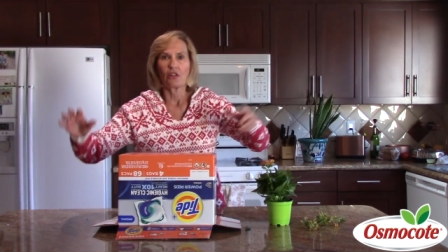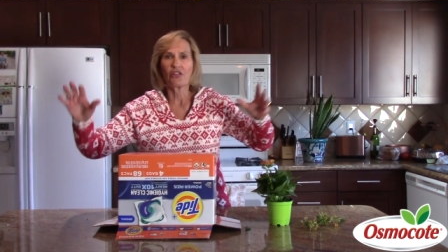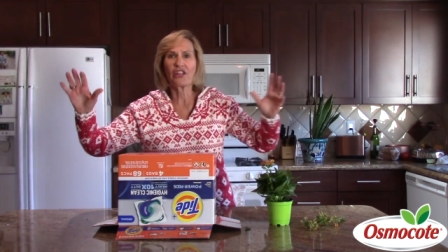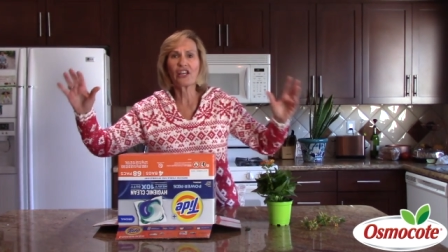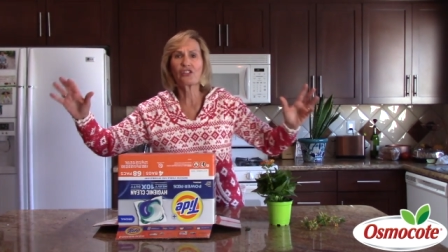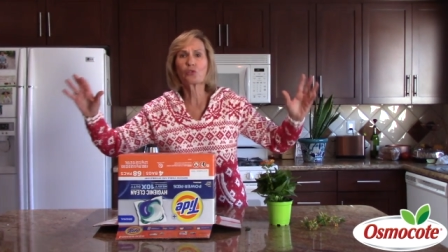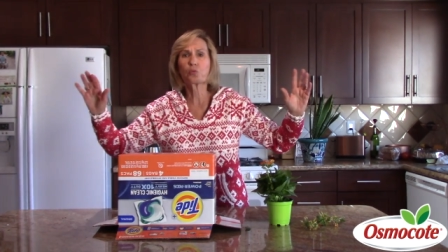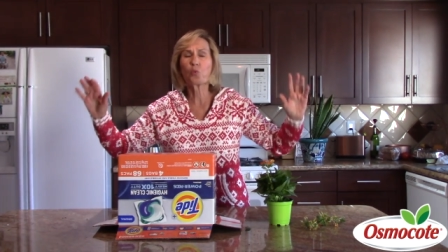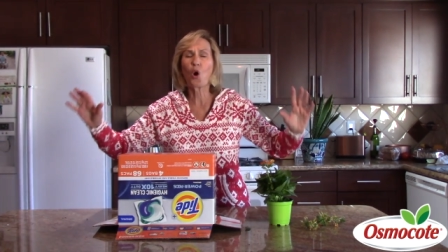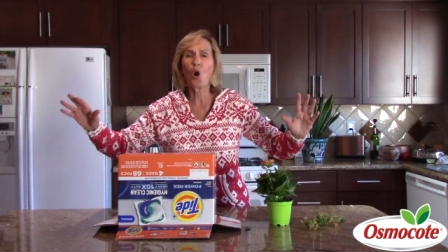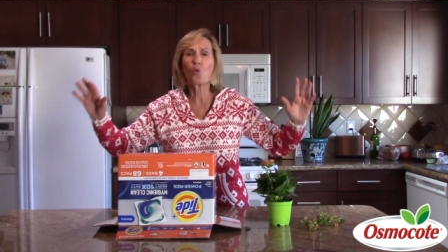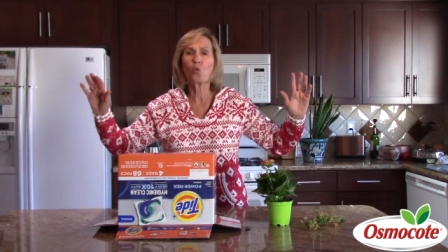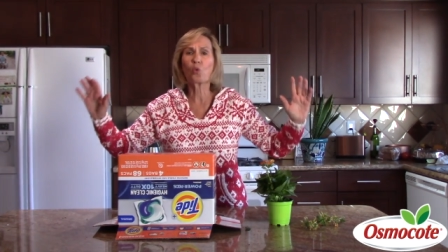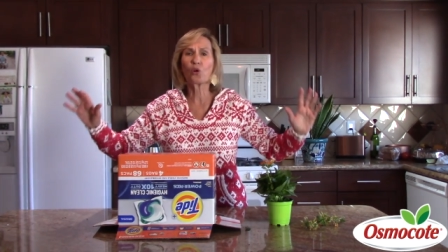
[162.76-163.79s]
This
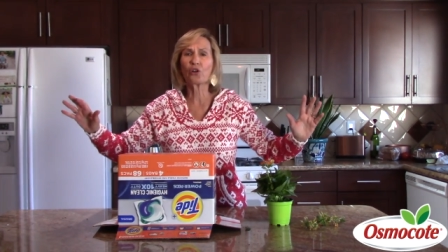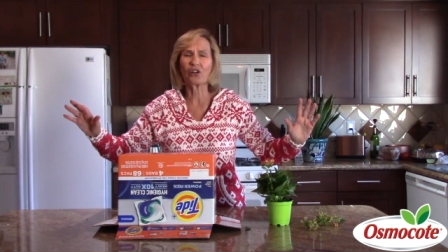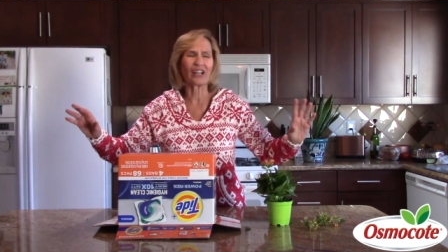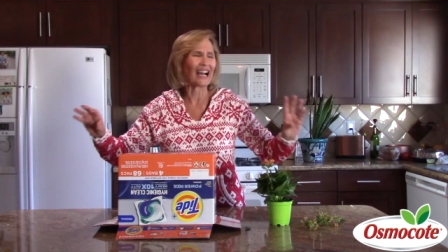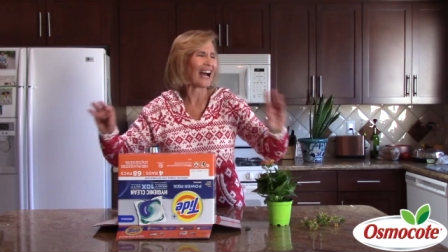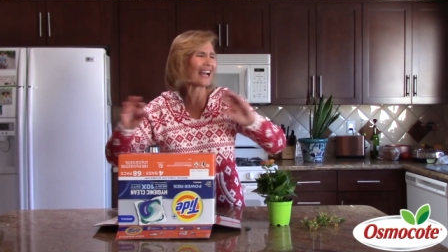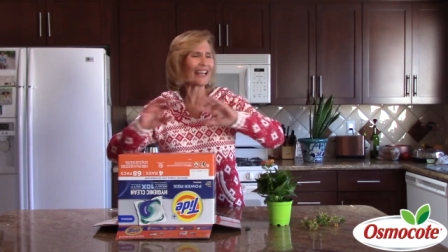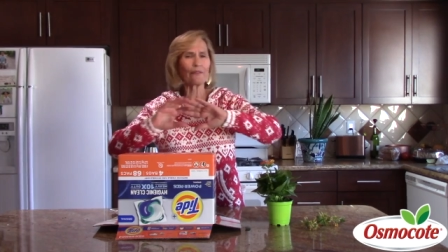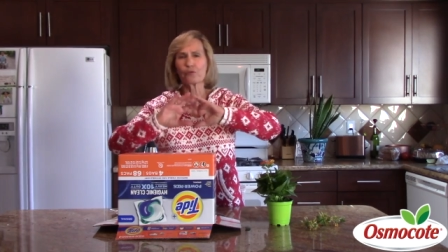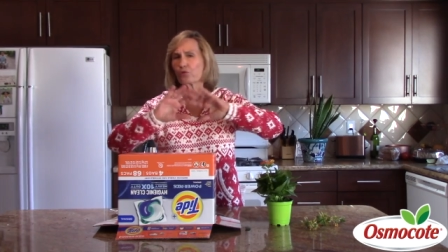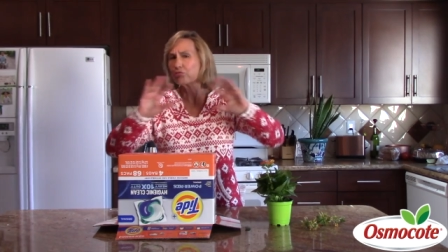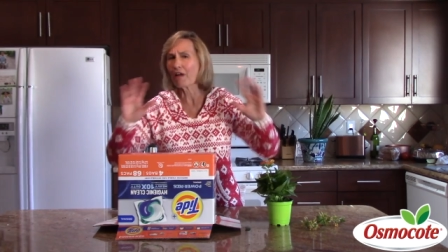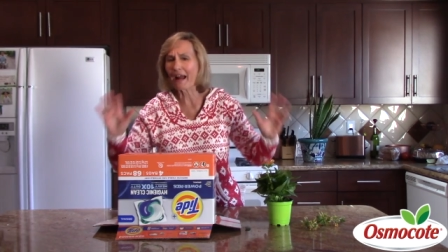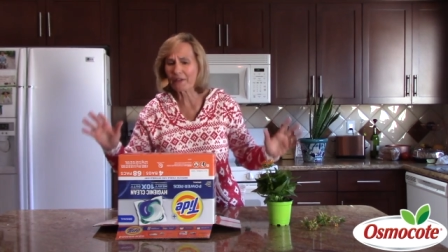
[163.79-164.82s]
won't work. I have
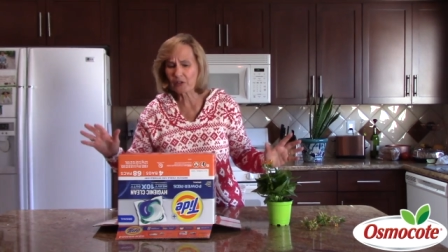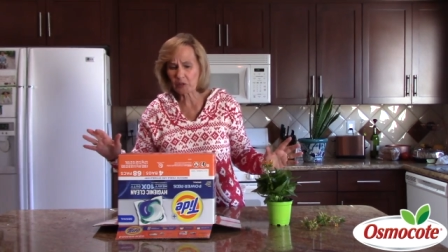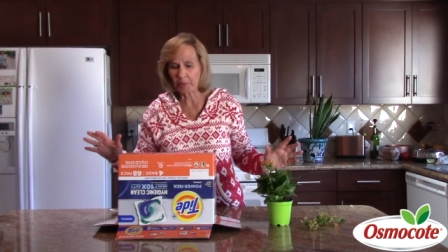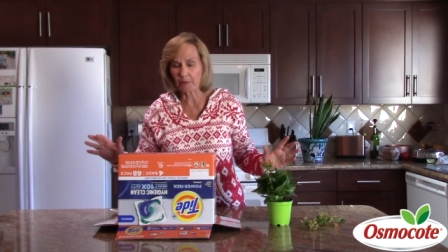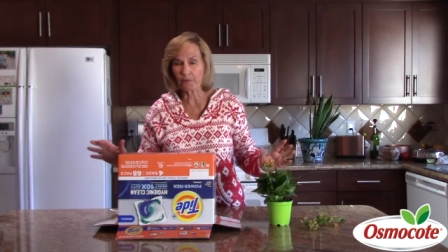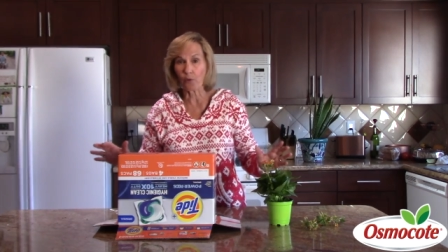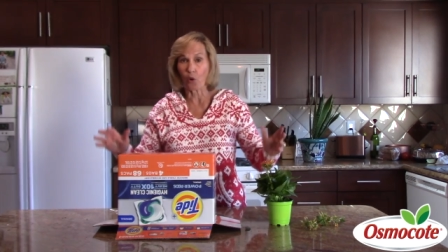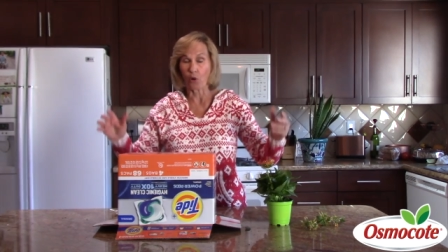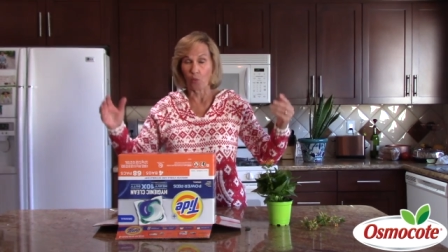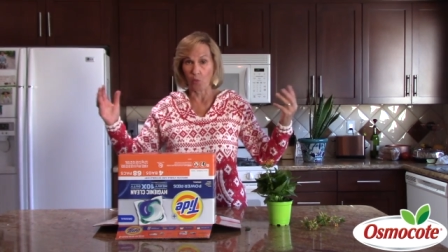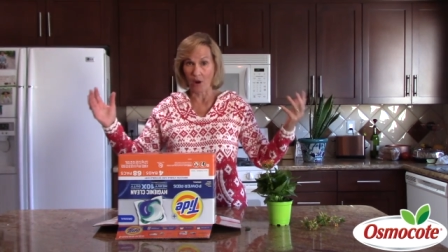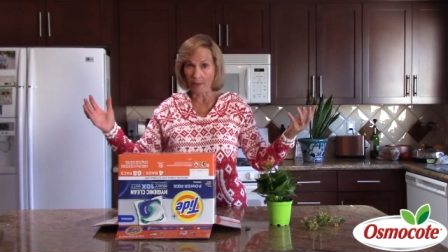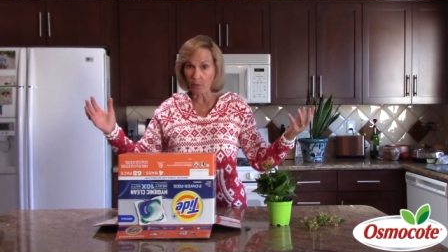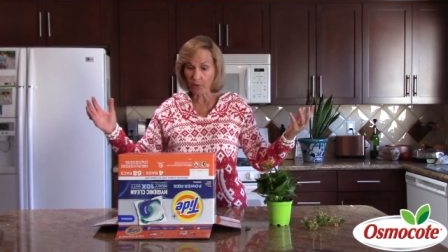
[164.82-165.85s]
tried this before.
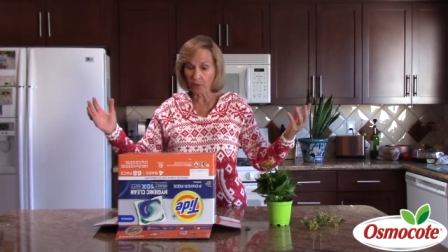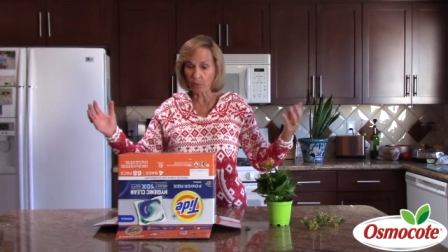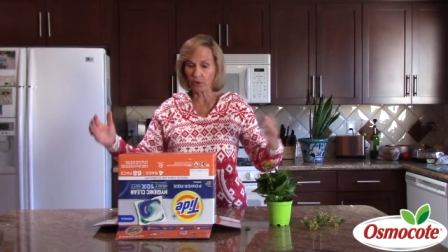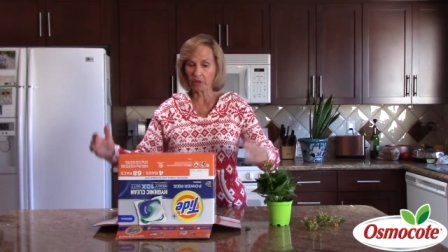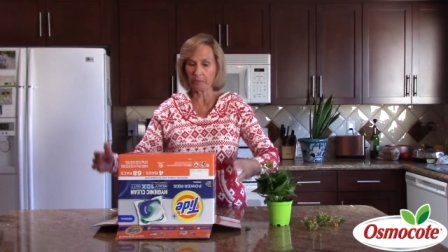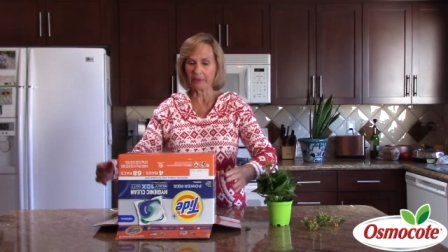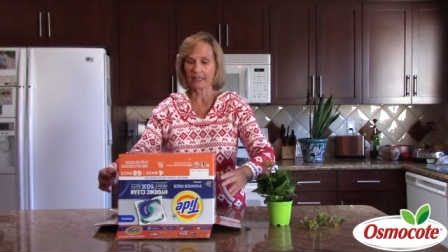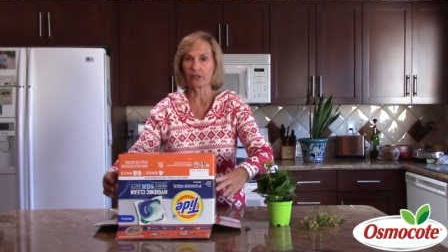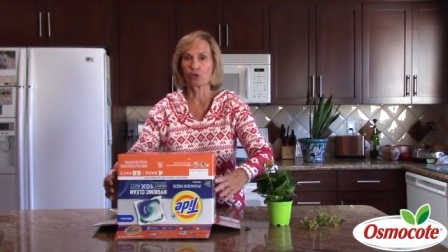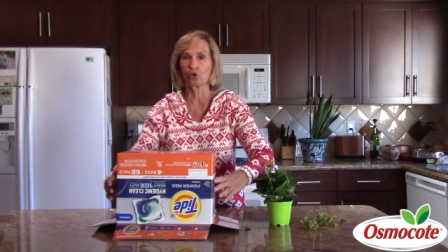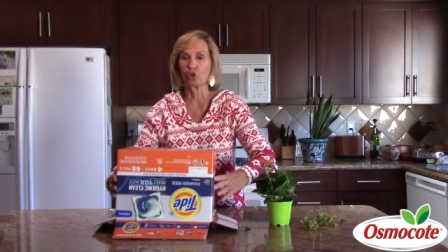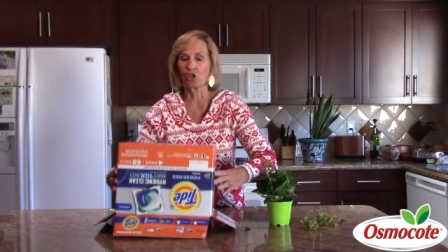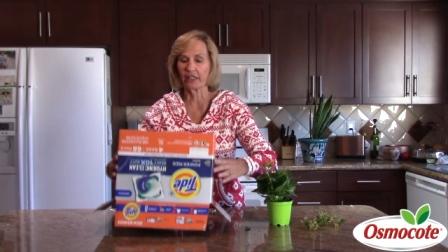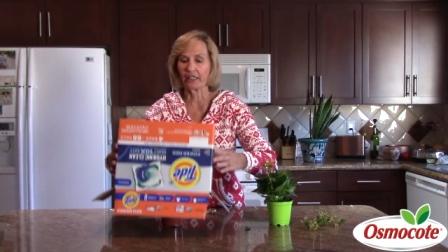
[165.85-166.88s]
Why won't it work? Because
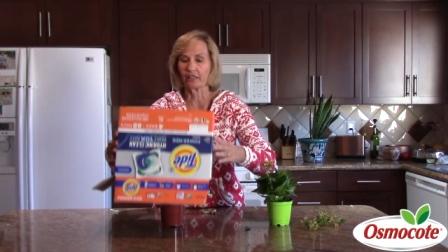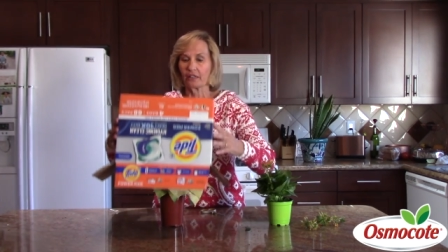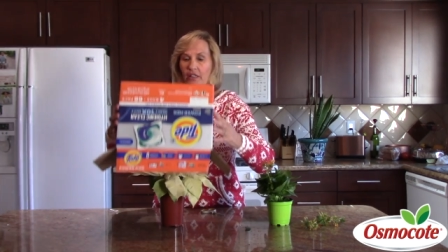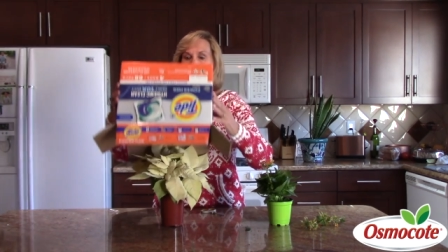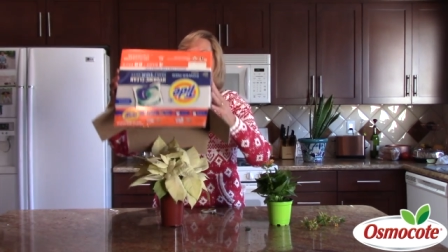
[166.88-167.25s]
look at it.